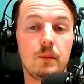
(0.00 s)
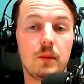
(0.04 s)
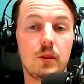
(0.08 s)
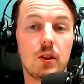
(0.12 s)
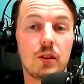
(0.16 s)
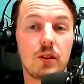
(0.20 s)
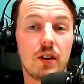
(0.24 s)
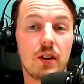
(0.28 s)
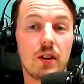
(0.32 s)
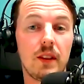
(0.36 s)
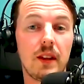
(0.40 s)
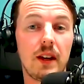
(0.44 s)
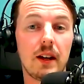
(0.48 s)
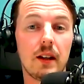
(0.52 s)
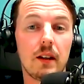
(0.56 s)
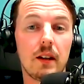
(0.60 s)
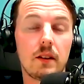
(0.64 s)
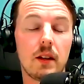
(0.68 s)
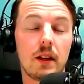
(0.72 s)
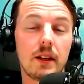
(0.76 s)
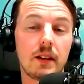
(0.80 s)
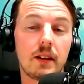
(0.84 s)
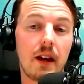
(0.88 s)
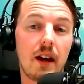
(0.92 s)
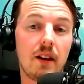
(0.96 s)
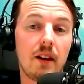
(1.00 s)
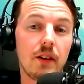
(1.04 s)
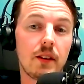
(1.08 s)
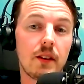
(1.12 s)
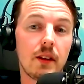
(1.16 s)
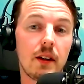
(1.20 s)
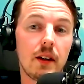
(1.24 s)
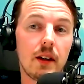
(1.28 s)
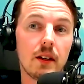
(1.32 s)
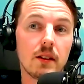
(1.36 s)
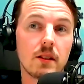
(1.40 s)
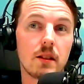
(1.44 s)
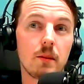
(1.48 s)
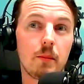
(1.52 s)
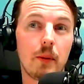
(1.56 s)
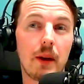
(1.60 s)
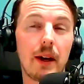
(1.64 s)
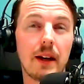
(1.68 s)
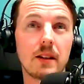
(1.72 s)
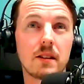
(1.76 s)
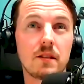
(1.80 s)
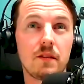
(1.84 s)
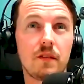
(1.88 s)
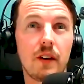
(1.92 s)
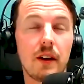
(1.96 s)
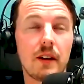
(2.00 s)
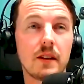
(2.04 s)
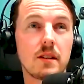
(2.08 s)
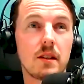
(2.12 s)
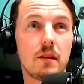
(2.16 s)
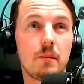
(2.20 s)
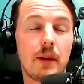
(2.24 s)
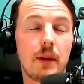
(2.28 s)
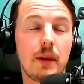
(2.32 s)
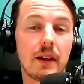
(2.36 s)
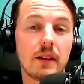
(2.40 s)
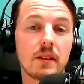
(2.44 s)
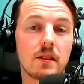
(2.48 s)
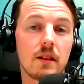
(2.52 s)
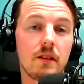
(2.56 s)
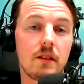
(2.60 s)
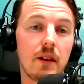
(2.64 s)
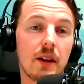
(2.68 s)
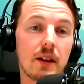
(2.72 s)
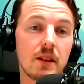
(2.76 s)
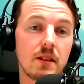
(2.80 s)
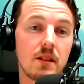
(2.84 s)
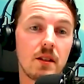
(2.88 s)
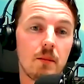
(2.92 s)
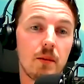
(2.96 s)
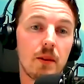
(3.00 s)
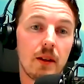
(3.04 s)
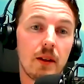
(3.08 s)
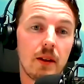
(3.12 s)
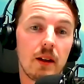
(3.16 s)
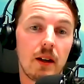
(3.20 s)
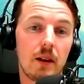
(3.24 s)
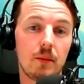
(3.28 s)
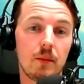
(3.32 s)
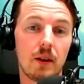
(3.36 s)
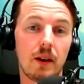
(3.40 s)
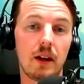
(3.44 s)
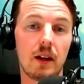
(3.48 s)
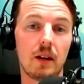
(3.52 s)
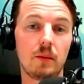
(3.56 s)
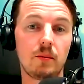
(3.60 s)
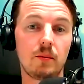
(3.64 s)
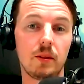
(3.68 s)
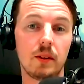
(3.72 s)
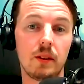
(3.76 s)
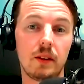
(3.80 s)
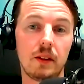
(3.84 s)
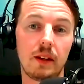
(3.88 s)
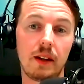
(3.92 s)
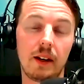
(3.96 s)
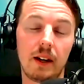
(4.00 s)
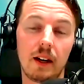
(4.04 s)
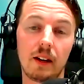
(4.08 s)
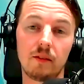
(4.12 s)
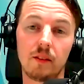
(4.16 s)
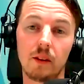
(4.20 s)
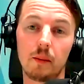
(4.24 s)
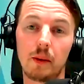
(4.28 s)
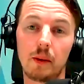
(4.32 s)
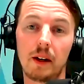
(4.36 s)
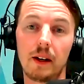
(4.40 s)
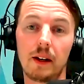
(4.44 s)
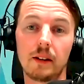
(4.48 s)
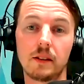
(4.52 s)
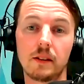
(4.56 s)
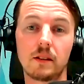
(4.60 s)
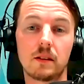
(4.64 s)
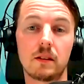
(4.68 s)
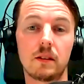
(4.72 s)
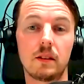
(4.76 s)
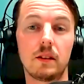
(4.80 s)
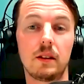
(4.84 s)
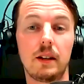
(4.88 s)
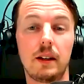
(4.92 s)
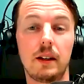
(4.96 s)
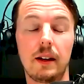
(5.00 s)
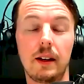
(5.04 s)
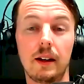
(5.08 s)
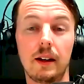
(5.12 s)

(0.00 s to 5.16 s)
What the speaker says: other than that, like everything else, the banks, in fairness to the banks, they've actually been a lot more helpful than they have in the past.